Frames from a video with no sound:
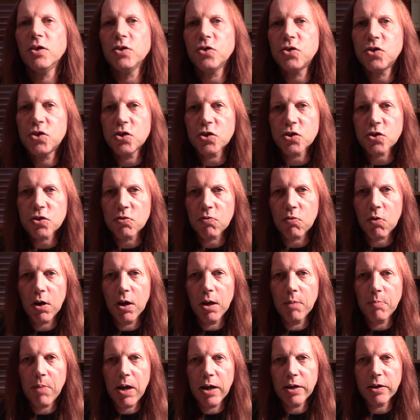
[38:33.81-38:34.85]
Just the
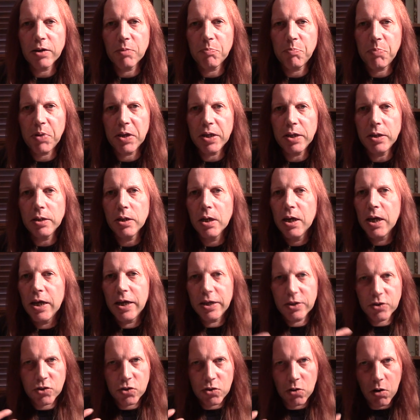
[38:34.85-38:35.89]
right amount of peat.
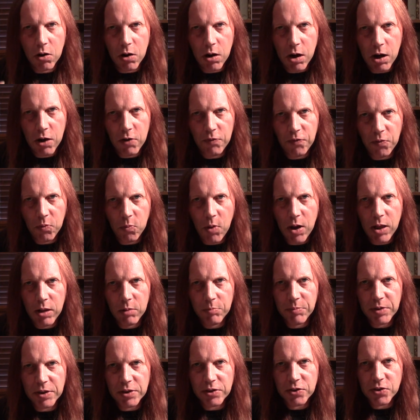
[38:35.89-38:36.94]
It's not
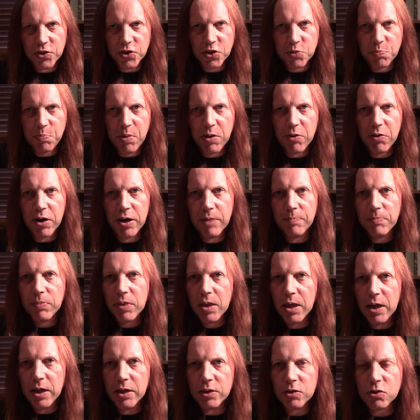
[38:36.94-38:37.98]
overwhelming the spirit.
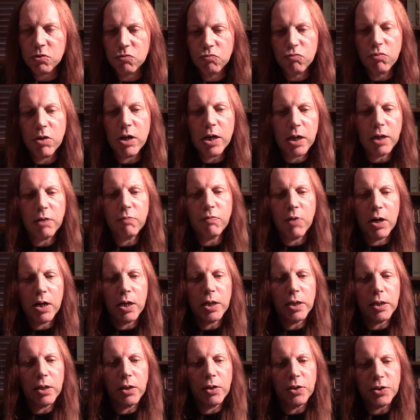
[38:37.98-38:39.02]
It's really,
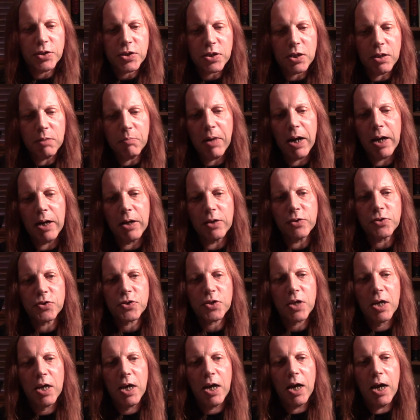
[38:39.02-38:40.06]
really nicely balanced.